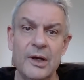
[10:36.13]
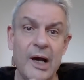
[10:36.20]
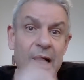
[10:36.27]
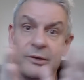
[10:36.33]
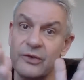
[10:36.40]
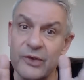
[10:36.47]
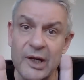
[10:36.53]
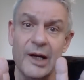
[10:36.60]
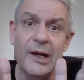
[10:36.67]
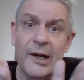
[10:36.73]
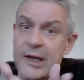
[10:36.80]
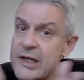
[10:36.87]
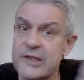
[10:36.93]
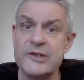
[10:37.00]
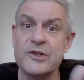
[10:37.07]
until
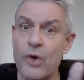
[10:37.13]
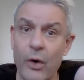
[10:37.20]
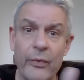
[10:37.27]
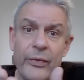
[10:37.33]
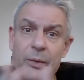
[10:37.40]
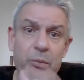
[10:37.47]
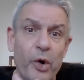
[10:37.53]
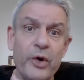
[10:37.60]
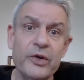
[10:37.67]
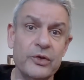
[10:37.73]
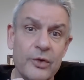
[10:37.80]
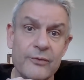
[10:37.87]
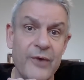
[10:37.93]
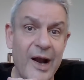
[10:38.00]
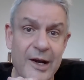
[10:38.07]
he is on the
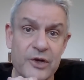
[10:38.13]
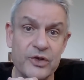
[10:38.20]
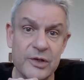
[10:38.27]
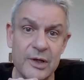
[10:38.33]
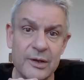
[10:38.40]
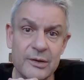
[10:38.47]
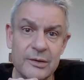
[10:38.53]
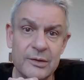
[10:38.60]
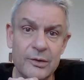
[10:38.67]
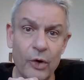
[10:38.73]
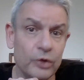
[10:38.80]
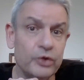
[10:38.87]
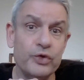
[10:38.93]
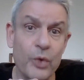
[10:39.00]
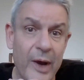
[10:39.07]
point of vanishing
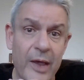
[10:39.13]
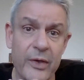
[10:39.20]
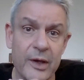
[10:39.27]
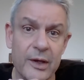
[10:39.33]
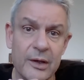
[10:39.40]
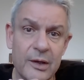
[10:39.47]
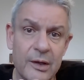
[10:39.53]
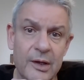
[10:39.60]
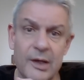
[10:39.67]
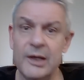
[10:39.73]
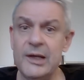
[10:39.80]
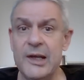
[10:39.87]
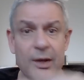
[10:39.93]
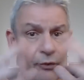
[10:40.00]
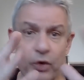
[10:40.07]
altogether.
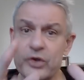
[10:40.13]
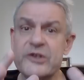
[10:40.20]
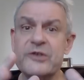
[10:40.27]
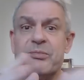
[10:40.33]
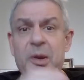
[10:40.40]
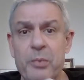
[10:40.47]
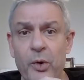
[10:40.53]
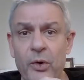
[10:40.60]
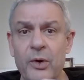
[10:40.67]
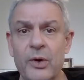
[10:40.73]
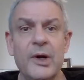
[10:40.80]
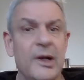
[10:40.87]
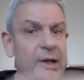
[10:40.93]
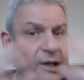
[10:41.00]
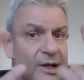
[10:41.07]
He avoids
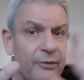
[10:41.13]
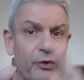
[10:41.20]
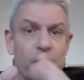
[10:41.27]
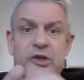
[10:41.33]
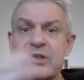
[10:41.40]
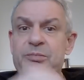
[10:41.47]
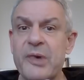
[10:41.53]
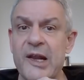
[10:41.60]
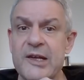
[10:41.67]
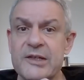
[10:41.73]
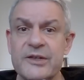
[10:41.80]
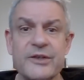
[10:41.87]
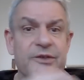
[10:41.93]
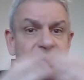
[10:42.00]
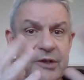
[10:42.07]
people, he avoids
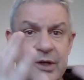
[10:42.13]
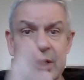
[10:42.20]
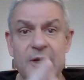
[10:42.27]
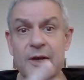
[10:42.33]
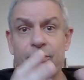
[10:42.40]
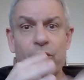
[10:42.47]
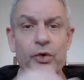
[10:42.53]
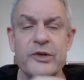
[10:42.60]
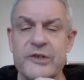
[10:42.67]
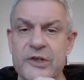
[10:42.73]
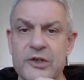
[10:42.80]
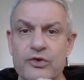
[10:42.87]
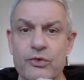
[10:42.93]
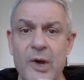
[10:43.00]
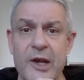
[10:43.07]
places, he avoids
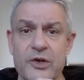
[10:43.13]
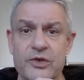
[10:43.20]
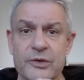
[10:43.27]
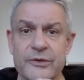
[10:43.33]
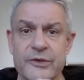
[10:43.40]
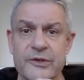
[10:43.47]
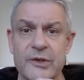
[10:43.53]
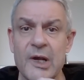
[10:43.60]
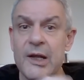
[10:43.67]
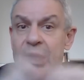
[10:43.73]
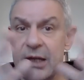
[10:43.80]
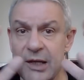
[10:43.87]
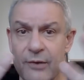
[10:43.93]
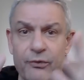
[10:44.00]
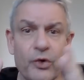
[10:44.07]
situations,
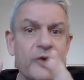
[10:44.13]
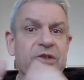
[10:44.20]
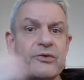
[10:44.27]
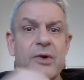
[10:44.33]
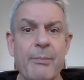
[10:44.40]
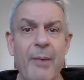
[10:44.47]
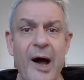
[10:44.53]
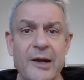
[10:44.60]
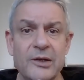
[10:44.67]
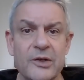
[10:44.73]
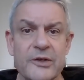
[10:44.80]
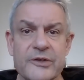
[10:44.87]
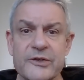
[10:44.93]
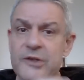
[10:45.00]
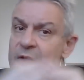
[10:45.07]
he avoids
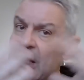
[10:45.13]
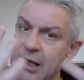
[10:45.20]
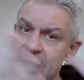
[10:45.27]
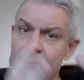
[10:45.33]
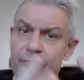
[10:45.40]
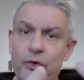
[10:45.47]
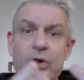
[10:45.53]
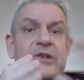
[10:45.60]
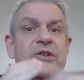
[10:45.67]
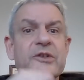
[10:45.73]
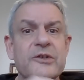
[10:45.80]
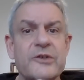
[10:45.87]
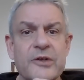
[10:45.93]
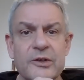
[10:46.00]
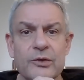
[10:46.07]
reminders, he
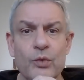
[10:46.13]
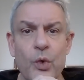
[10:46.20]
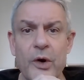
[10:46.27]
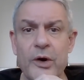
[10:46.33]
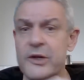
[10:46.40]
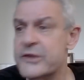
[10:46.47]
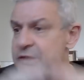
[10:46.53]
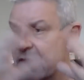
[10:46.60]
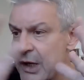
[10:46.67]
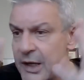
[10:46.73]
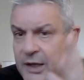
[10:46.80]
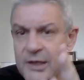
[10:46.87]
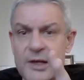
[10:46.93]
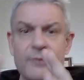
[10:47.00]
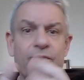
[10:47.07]
avoids certain words,
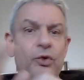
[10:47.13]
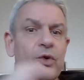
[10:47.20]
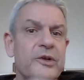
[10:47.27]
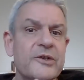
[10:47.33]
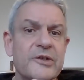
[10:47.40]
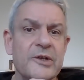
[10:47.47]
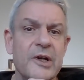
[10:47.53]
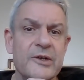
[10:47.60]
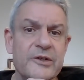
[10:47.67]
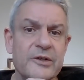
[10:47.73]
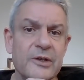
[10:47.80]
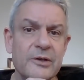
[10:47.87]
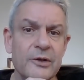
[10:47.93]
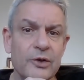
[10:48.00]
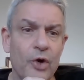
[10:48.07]
he avoids
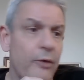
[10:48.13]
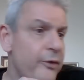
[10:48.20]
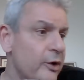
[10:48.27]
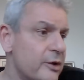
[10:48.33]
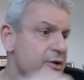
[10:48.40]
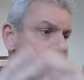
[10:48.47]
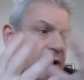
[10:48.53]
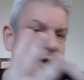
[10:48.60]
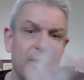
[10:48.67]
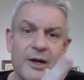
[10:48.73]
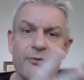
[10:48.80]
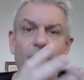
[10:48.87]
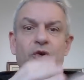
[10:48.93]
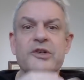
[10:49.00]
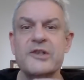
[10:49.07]
certain novels, he
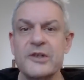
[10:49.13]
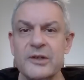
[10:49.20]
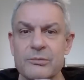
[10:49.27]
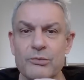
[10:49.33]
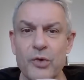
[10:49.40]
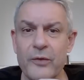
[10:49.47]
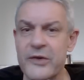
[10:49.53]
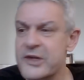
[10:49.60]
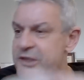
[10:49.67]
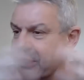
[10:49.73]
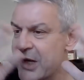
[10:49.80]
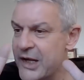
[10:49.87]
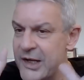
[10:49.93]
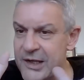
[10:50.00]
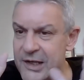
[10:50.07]
avoids certain
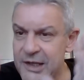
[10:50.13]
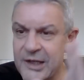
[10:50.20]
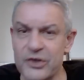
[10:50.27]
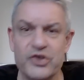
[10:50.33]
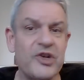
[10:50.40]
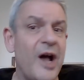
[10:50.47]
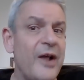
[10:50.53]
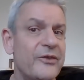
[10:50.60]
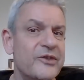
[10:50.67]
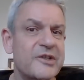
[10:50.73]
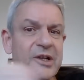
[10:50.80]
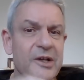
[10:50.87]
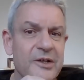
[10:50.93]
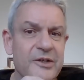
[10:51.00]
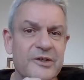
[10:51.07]
movies, he
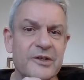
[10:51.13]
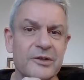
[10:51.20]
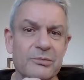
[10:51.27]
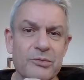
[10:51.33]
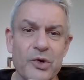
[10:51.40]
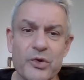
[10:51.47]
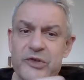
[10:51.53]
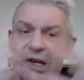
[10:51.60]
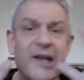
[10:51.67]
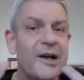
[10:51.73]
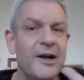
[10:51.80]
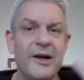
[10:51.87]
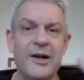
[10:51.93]
shuns certain music,